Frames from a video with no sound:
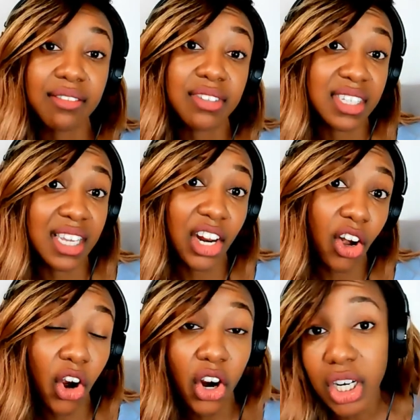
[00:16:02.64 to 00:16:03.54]
they've seen
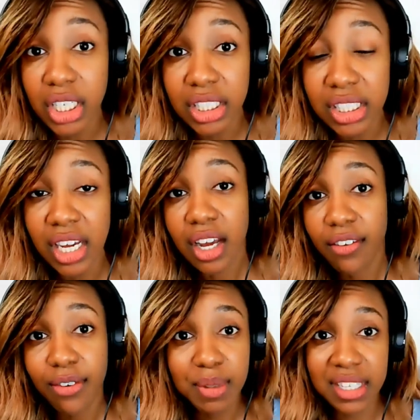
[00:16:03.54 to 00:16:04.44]
and heard
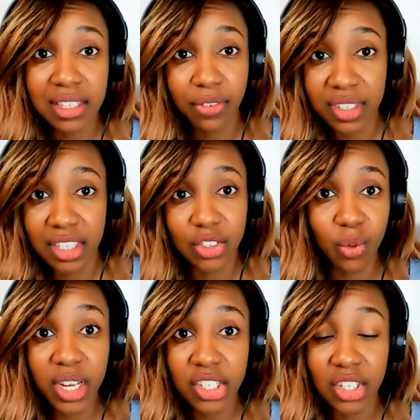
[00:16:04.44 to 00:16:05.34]
from these different
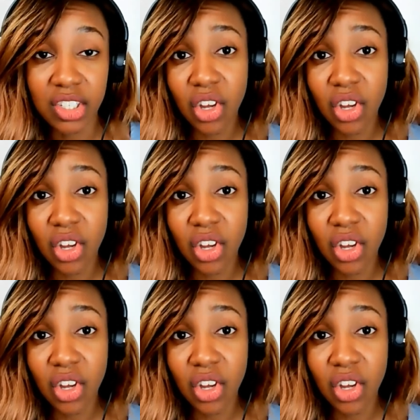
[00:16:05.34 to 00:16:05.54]
situations.